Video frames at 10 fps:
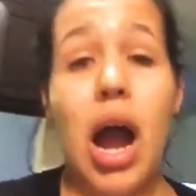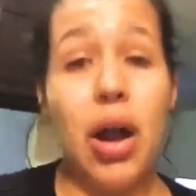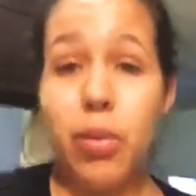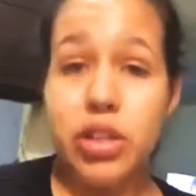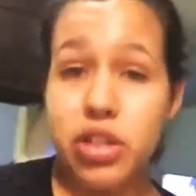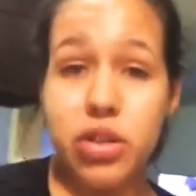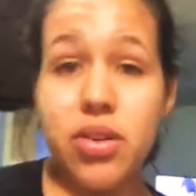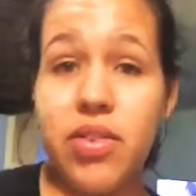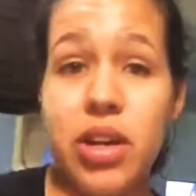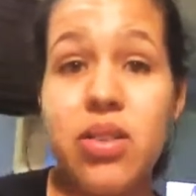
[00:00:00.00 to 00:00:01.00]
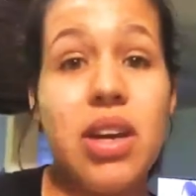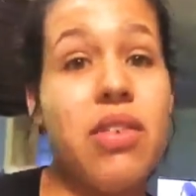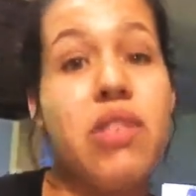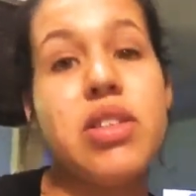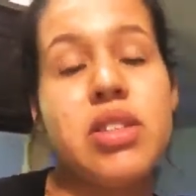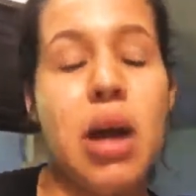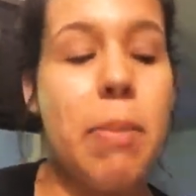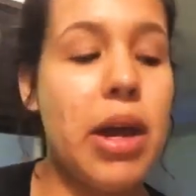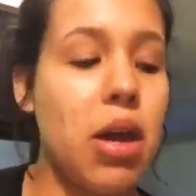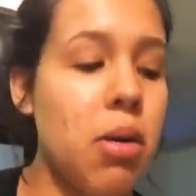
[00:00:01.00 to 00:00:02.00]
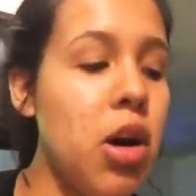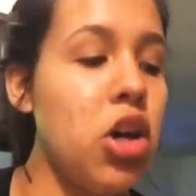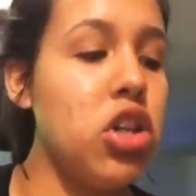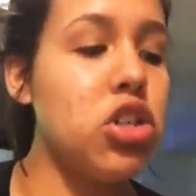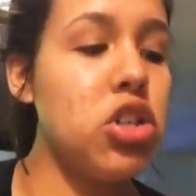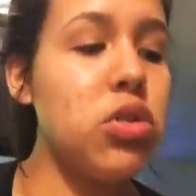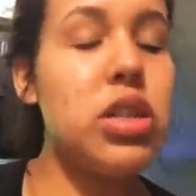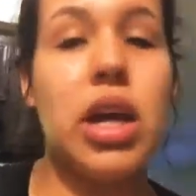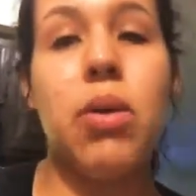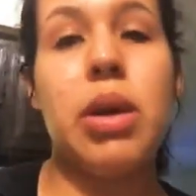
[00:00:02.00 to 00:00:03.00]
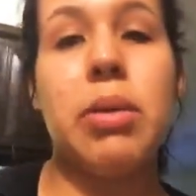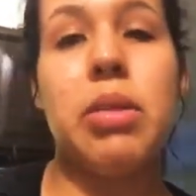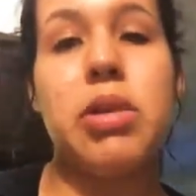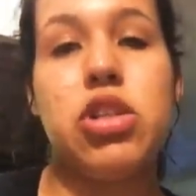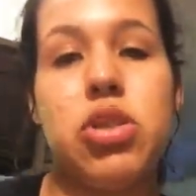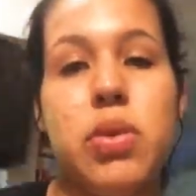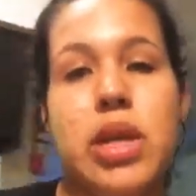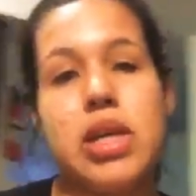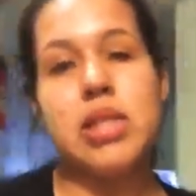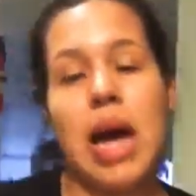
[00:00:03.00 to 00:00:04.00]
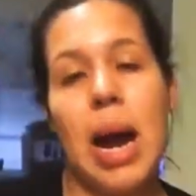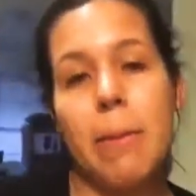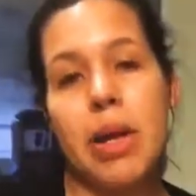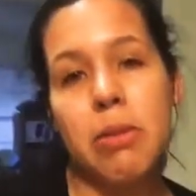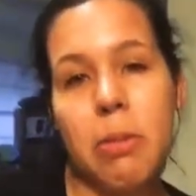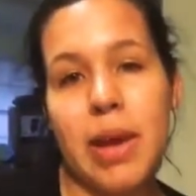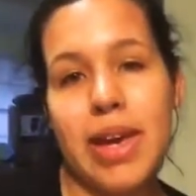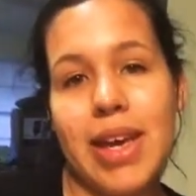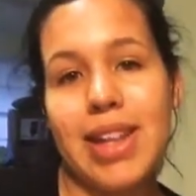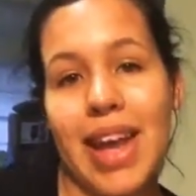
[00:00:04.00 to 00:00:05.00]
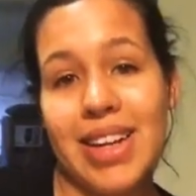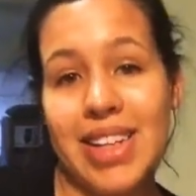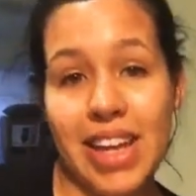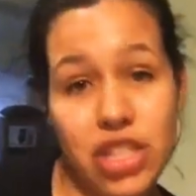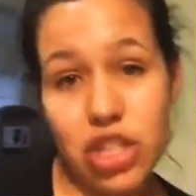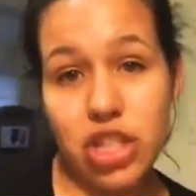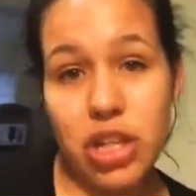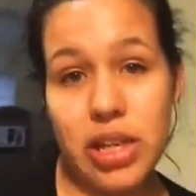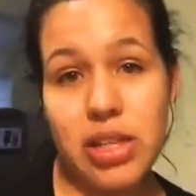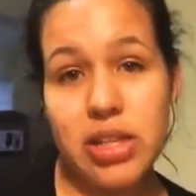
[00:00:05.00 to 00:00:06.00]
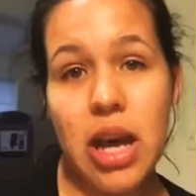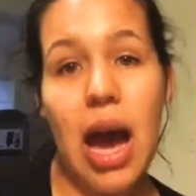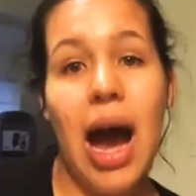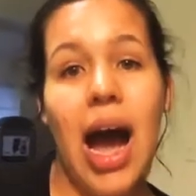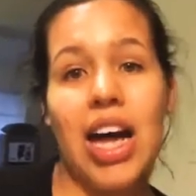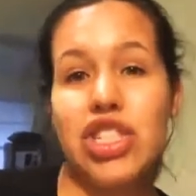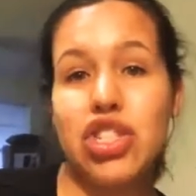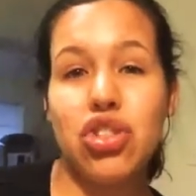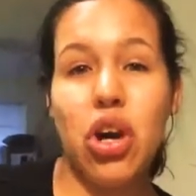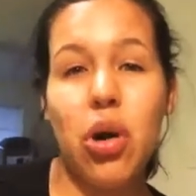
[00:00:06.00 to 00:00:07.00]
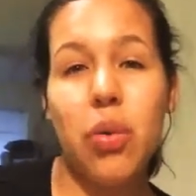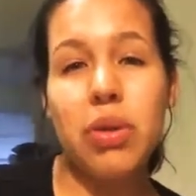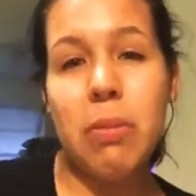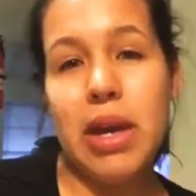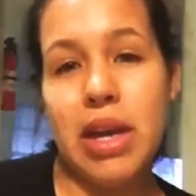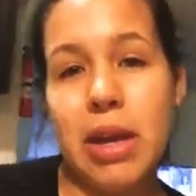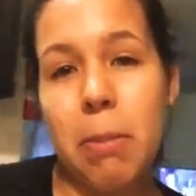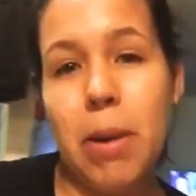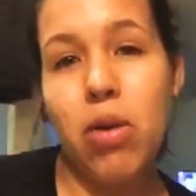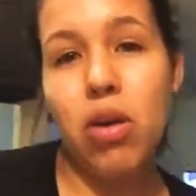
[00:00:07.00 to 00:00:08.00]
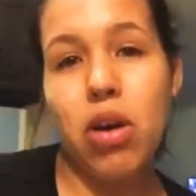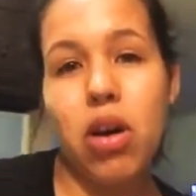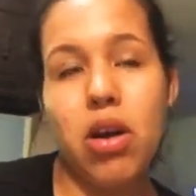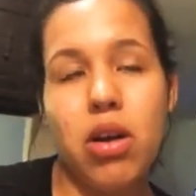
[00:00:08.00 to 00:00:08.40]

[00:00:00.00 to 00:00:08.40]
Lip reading: I want to start doing videos even if it's not makeup. So today what I'm going to be doing is I'm going to be making lactation cookies. I struggle with making milk